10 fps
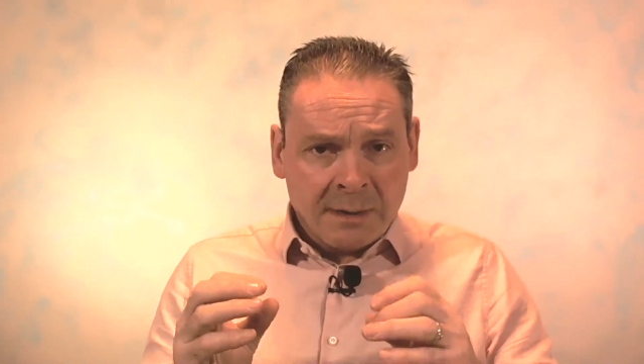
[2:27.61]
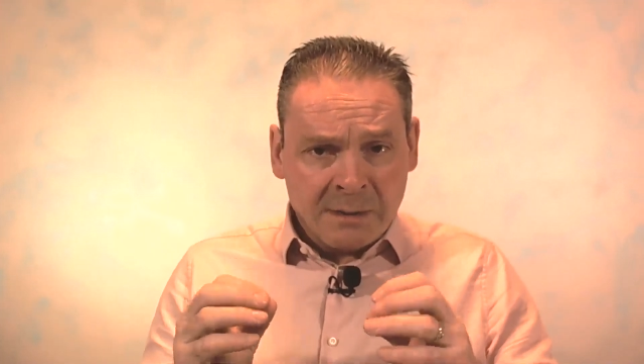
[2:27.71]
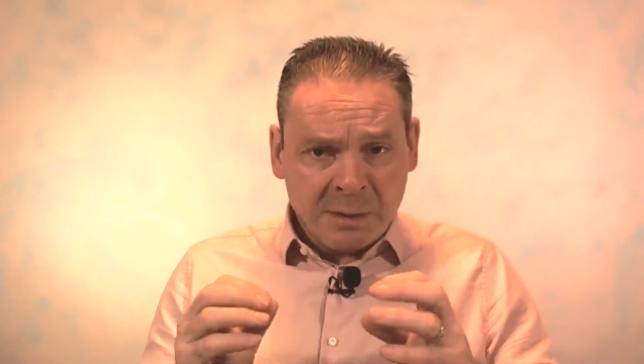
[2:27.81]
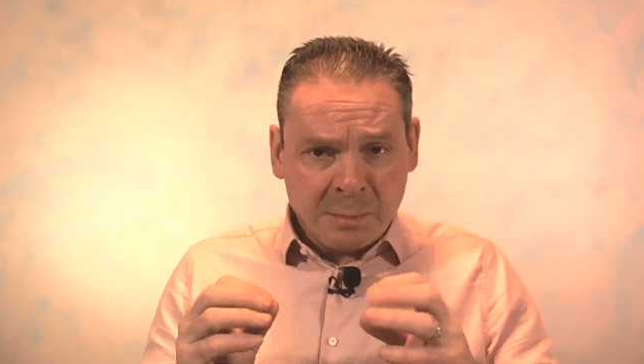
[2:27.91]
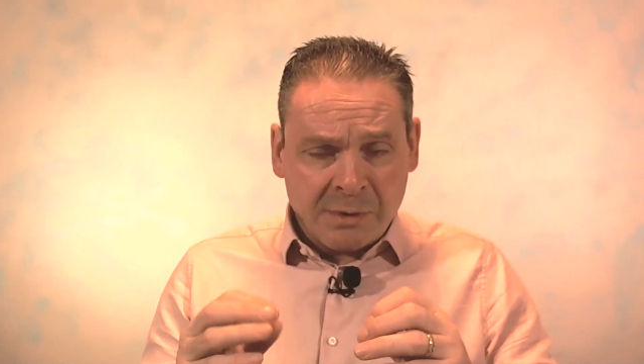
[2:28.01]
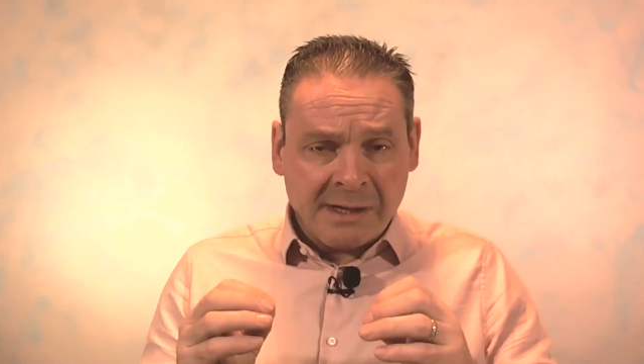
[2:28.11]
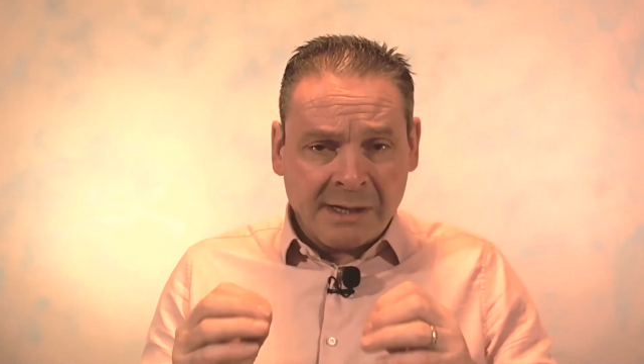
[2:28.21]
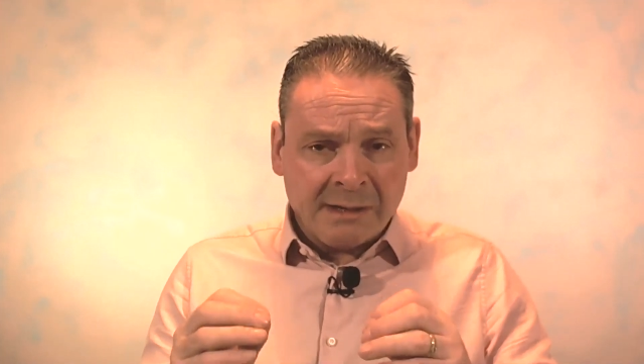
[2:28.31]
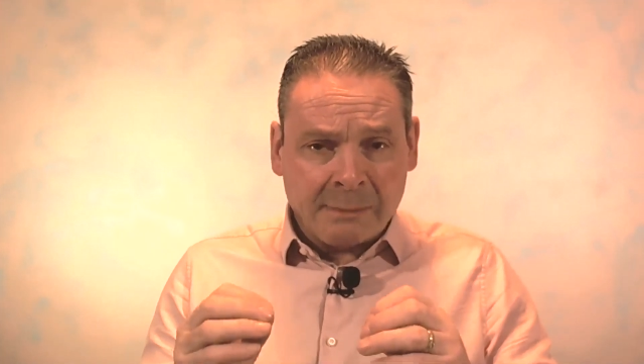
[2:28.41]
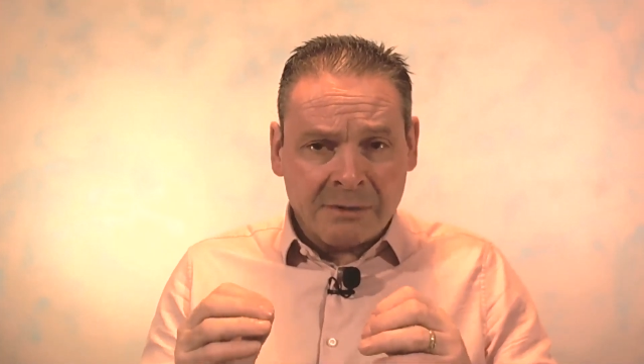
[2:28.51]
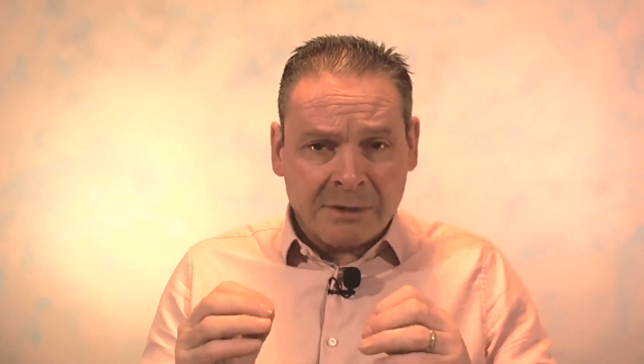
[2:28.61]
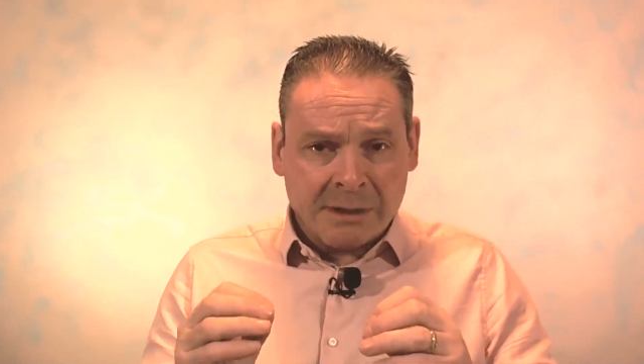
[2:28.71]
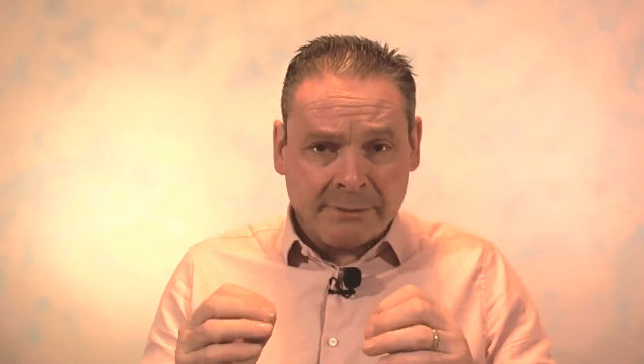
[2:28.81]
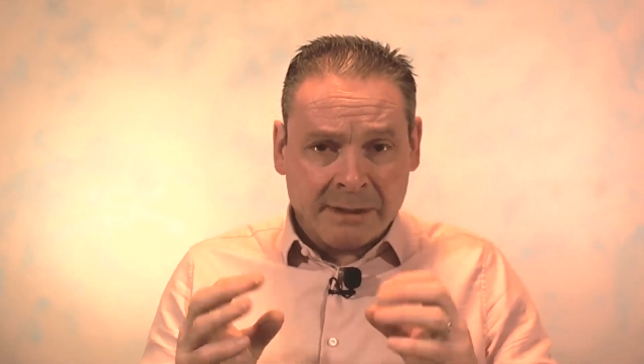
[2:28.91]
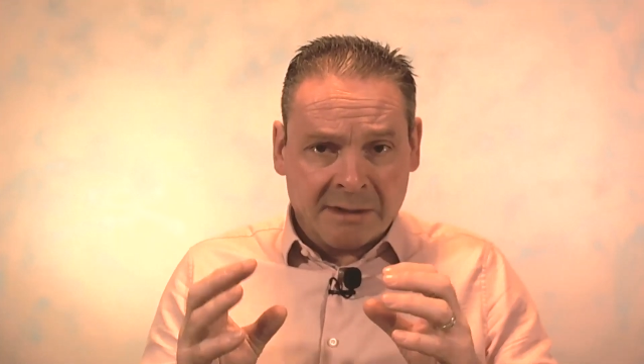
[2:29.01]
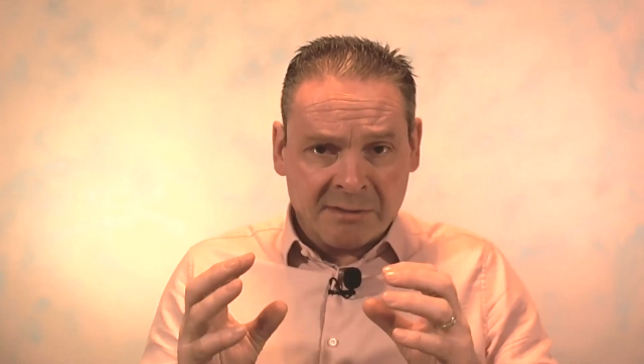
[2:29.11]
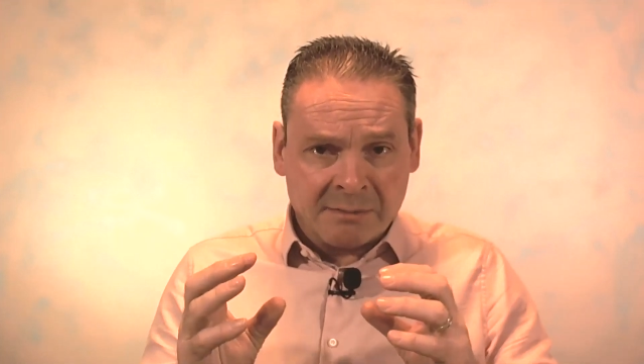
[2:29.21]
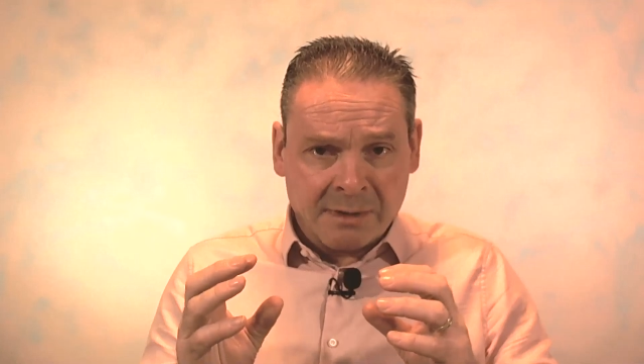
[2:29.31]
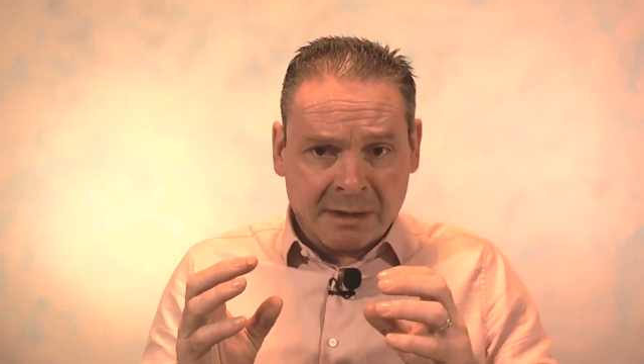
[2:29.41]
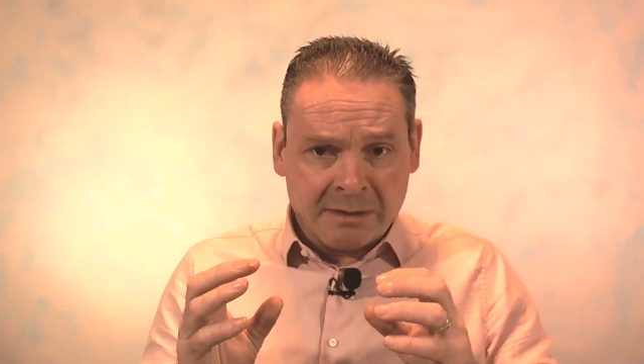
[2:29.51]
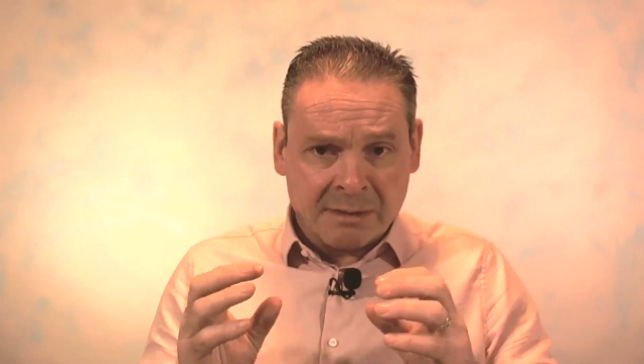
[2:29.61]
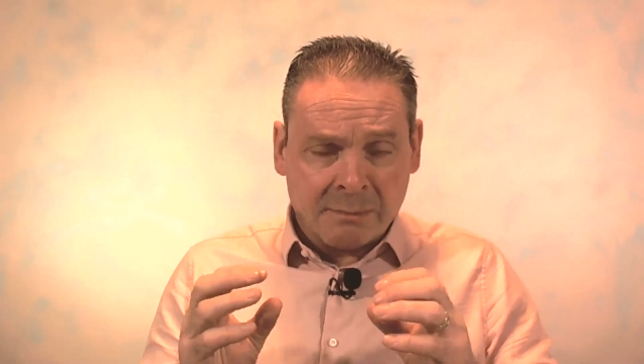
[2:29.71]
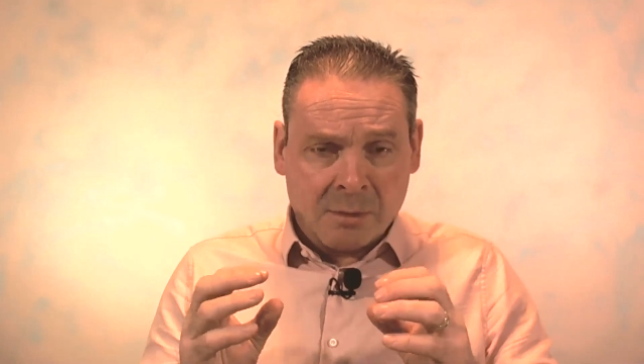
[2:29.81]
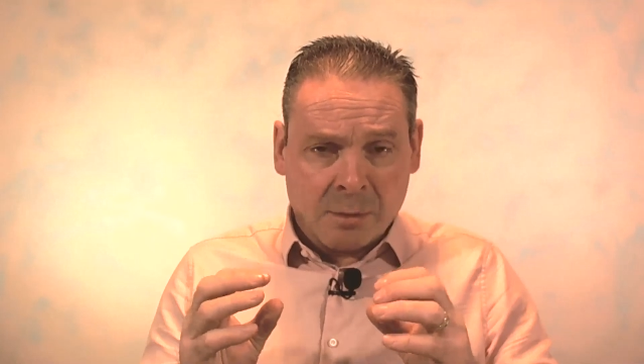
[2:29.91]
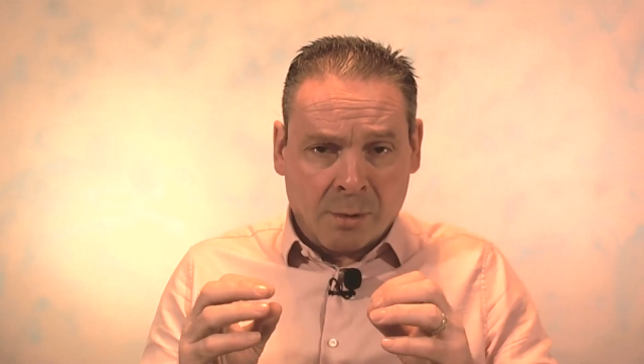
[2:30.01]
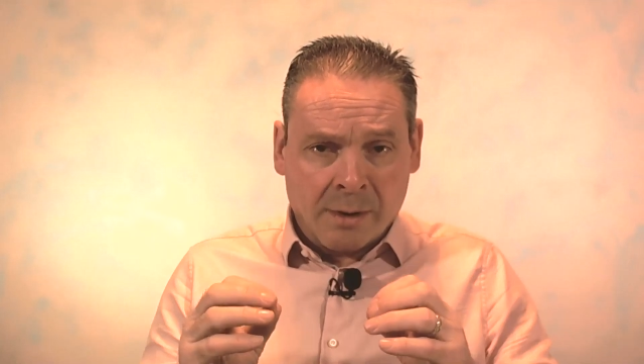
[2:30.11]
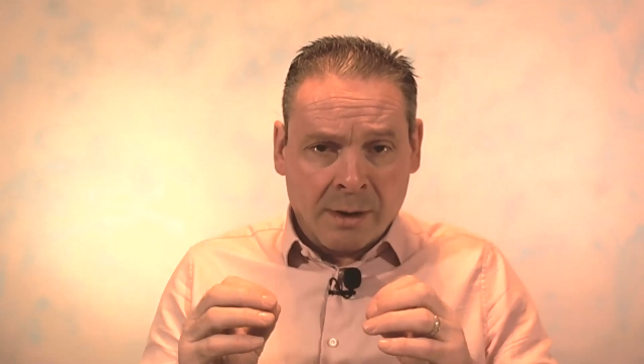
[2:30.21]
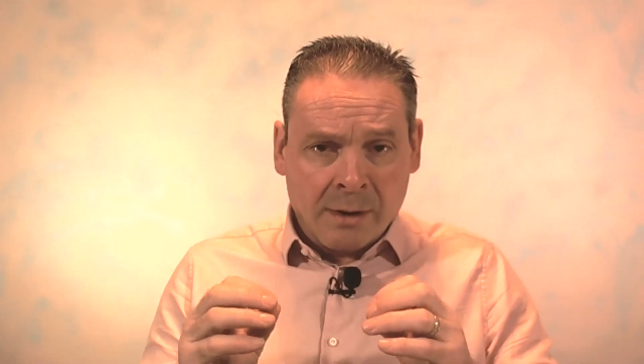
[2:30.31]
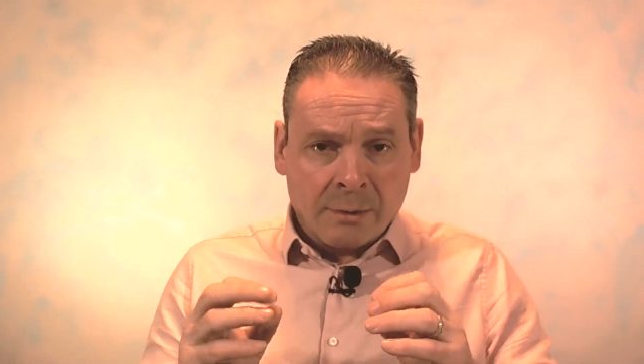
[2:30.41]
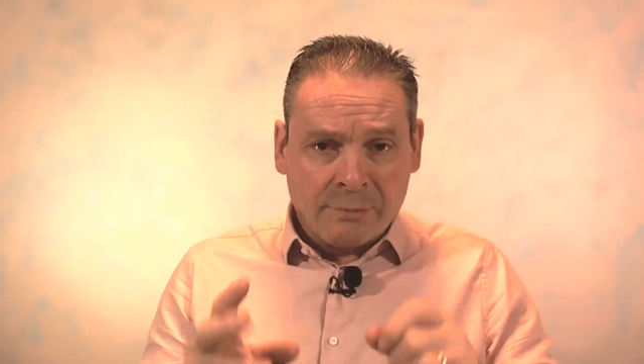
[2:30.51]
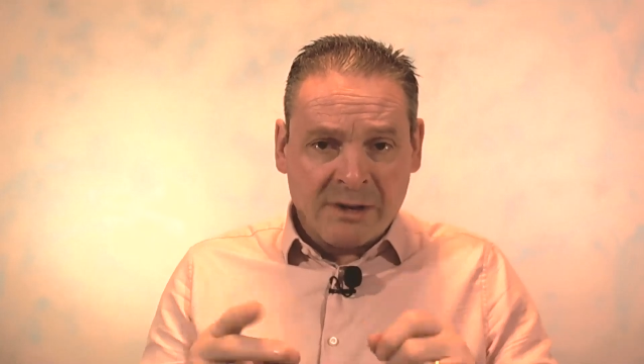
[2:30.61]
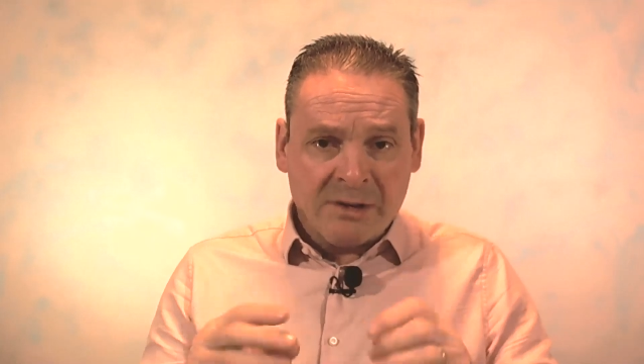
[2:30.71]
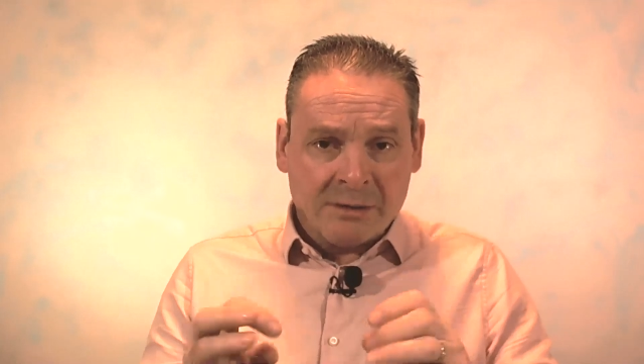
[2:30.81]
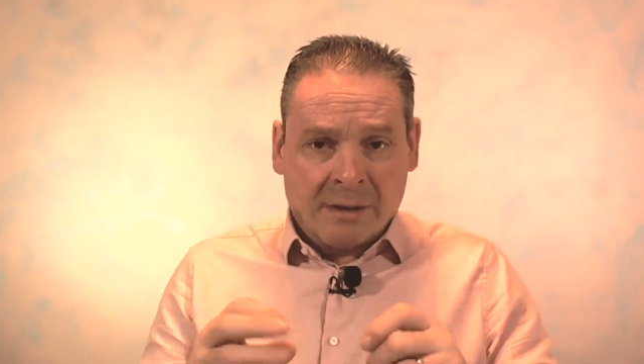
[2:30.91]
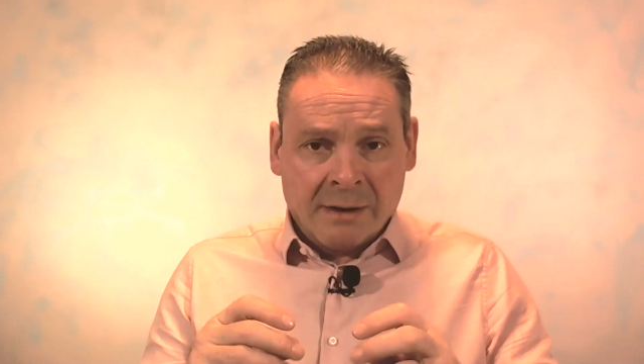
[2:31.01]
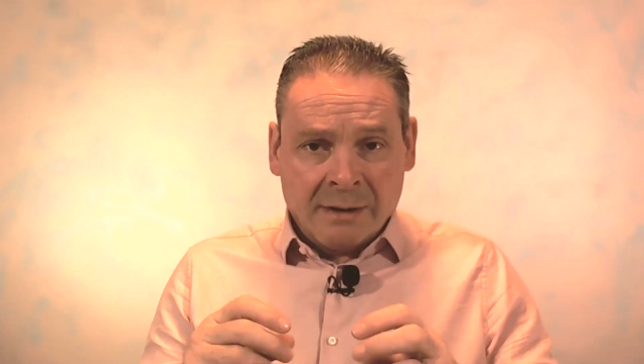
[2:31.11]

springy-like material. It's a more rigid,